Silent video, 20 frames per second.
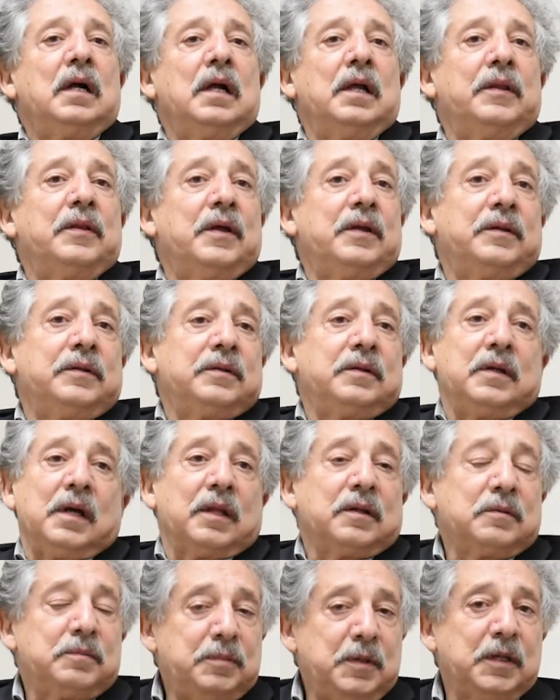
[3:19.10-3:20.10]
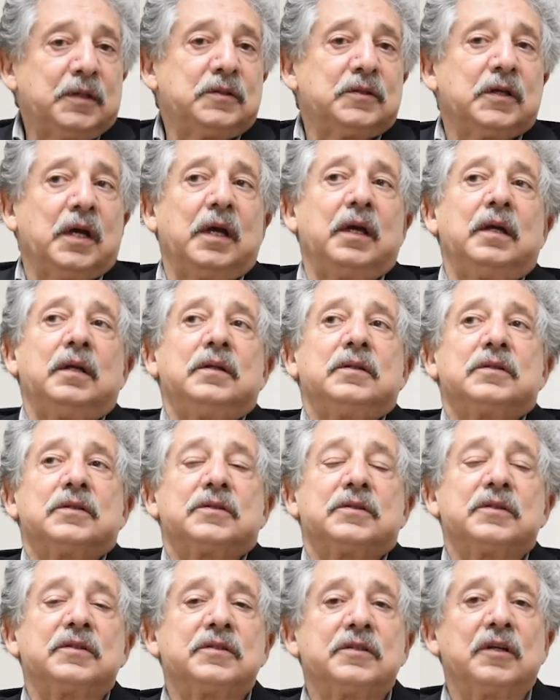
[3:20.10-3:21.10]
And then the other big change
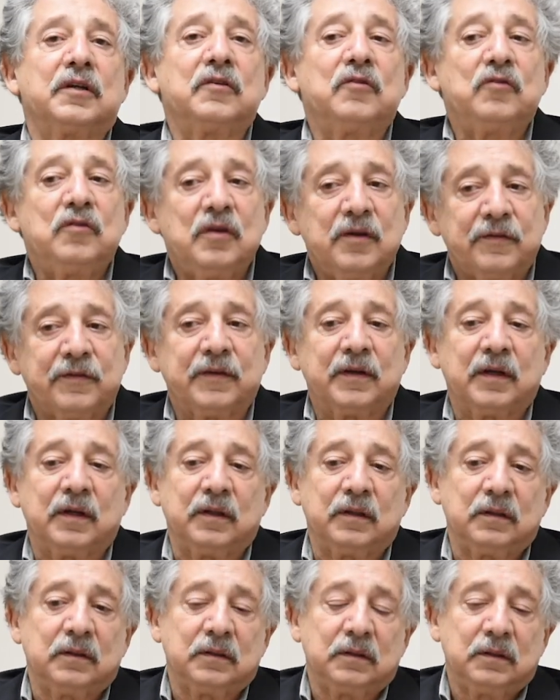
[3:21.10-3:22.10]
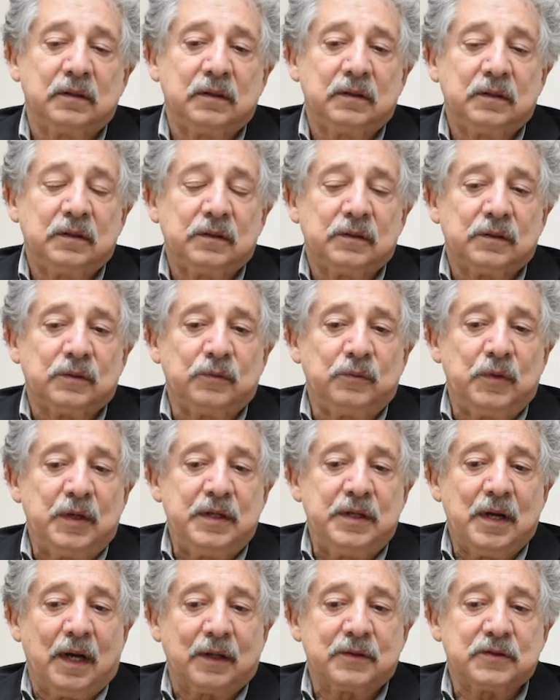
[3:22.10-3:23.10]
is the significant
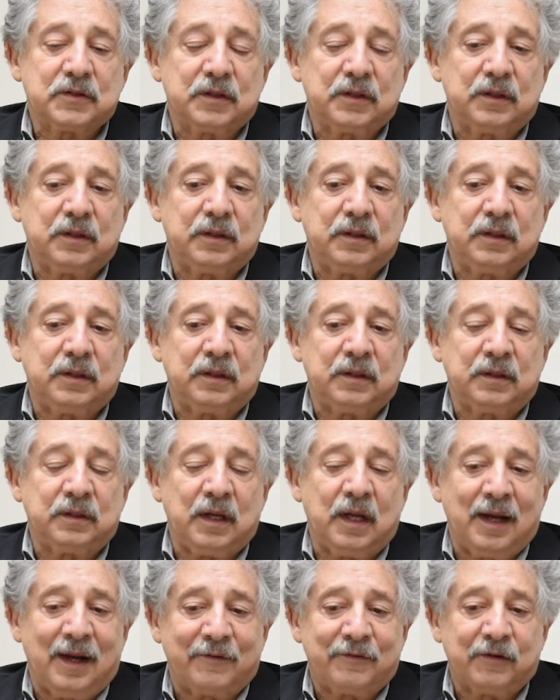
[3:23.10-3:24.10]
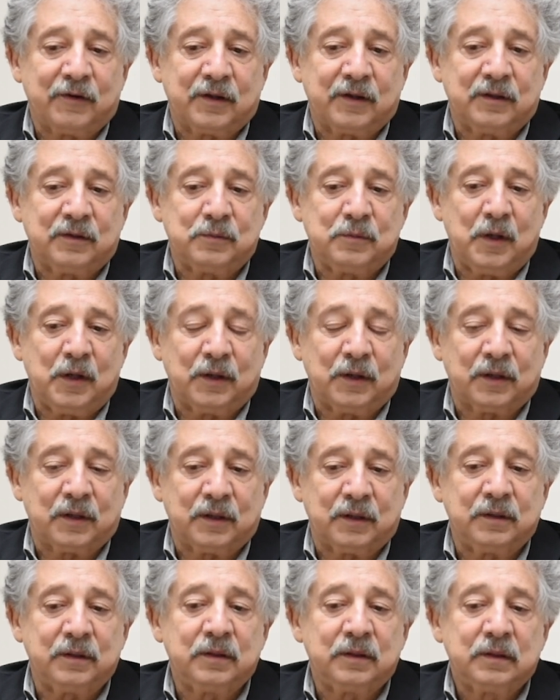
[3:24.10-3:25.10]
reduction in African
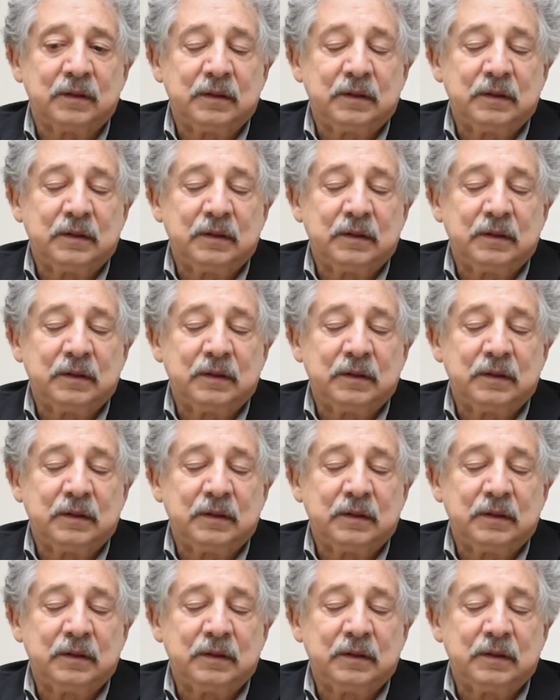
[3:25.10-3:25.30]
American